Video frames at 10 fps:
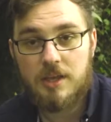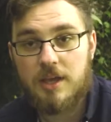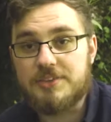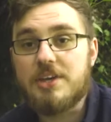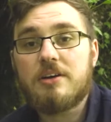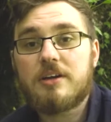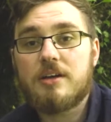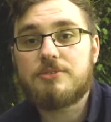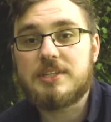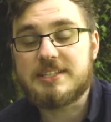and the
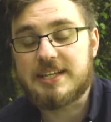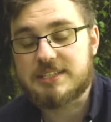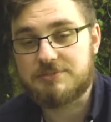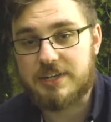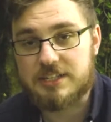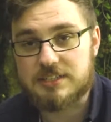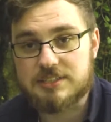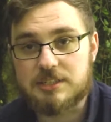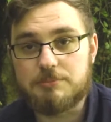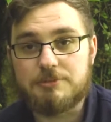archive for these
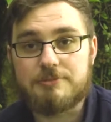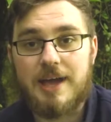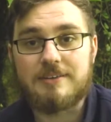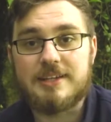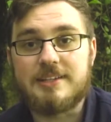excavations can be found in